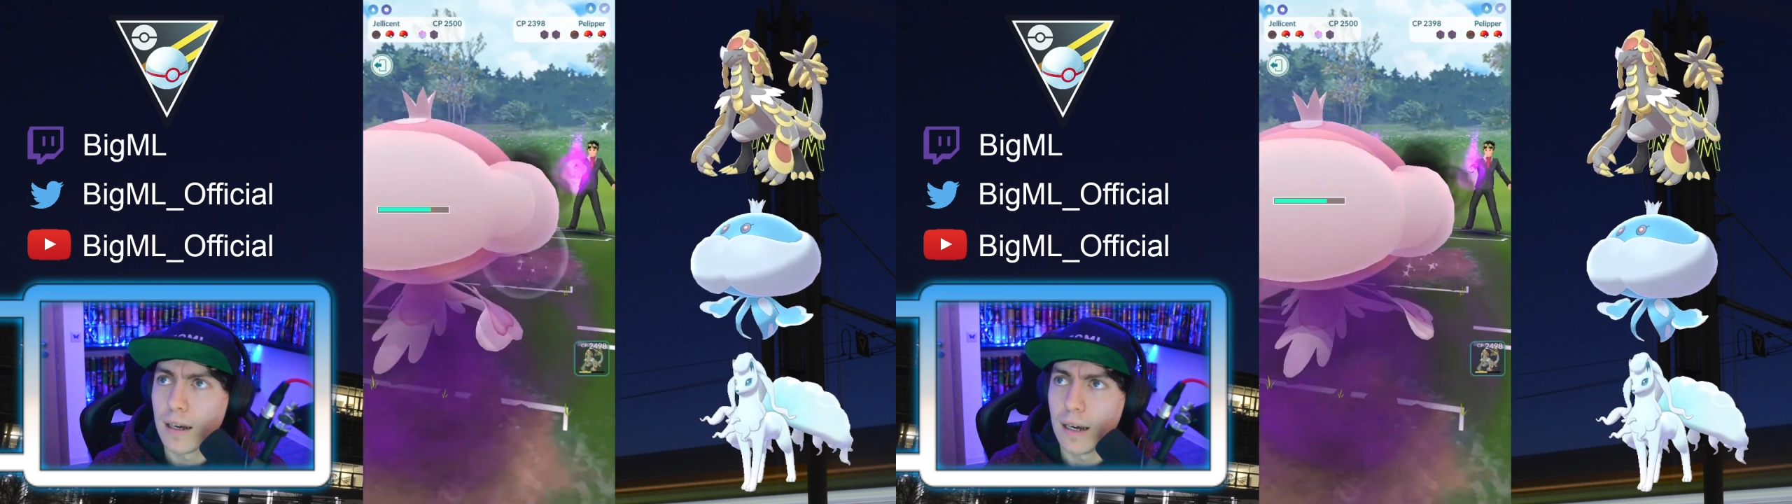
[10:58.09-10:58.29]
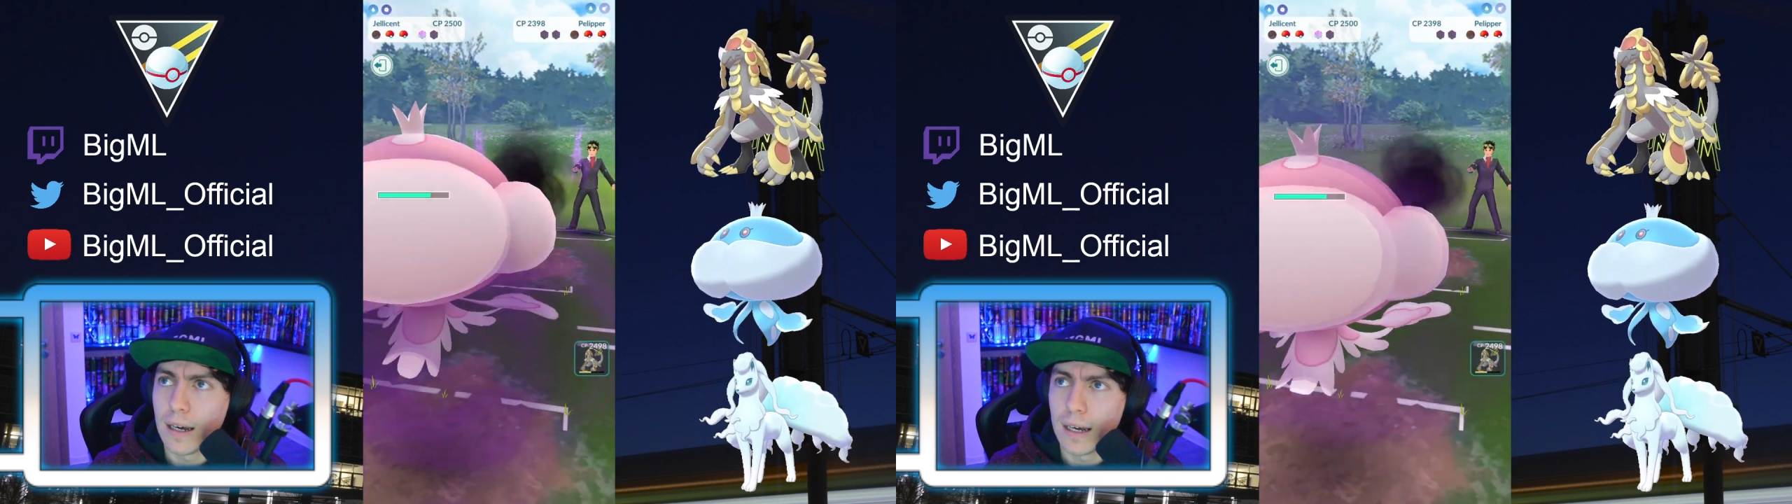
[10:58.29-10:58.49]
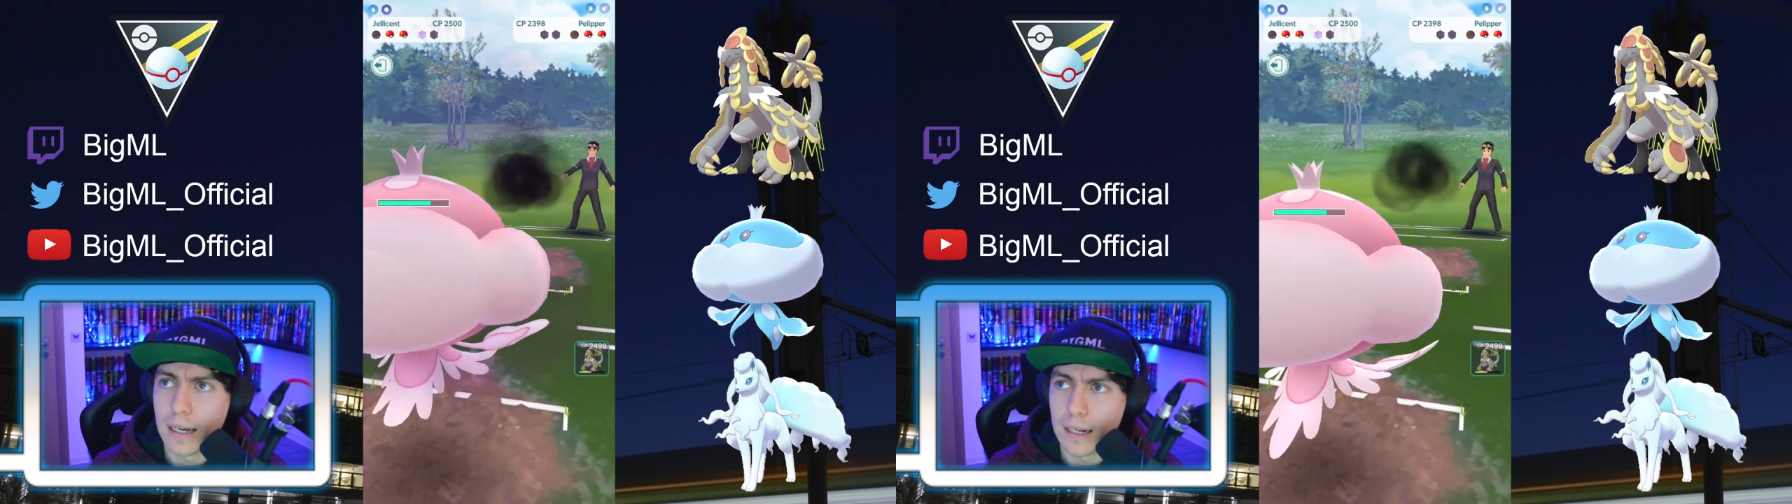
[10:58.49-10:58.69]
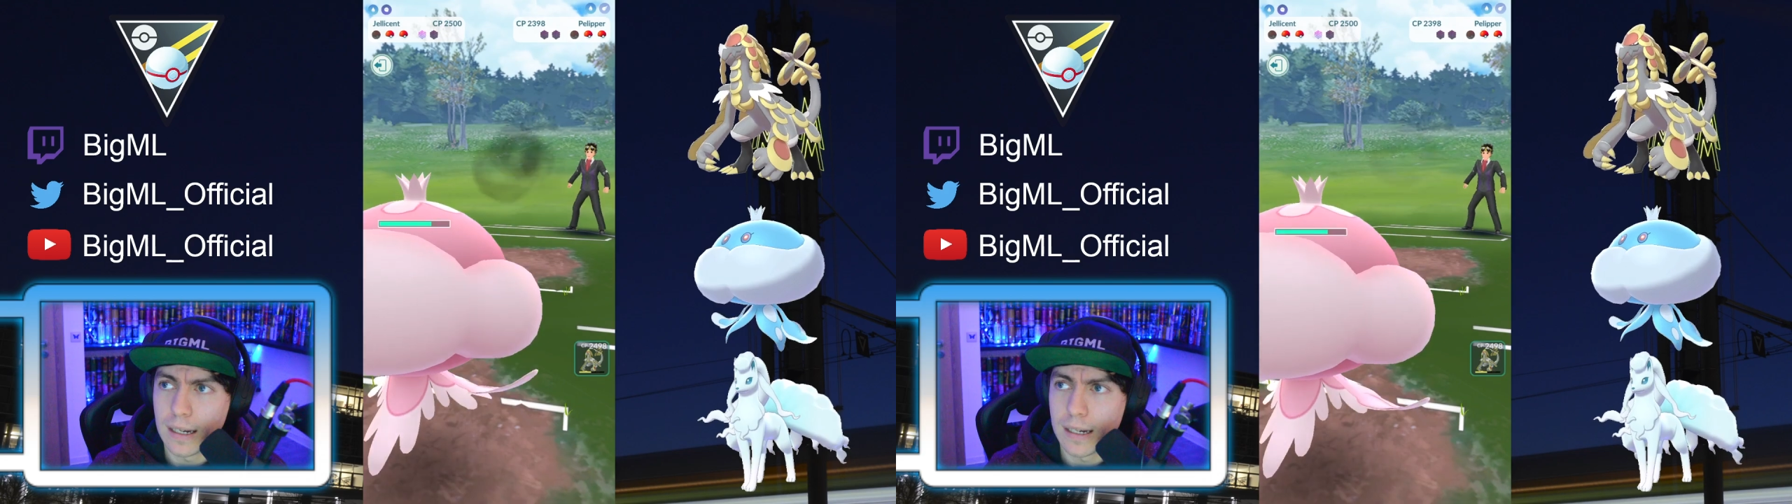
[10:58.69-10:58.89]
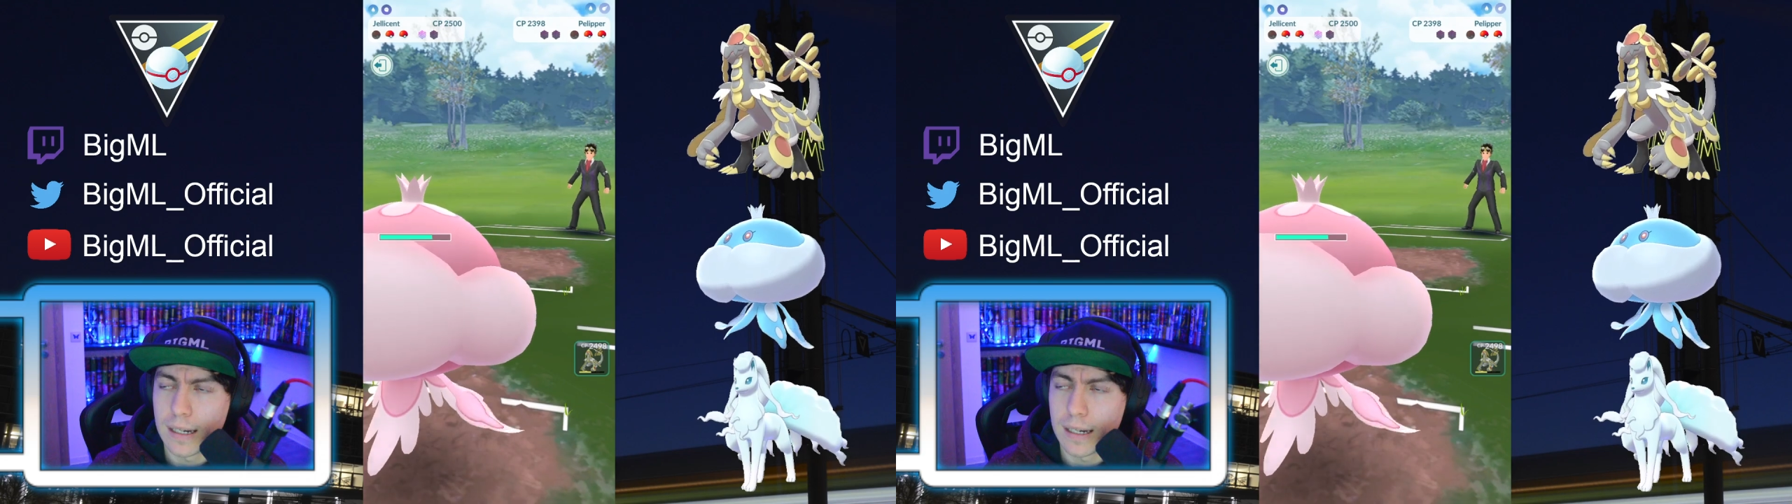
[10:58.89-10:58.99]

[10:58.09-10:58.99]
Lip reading: And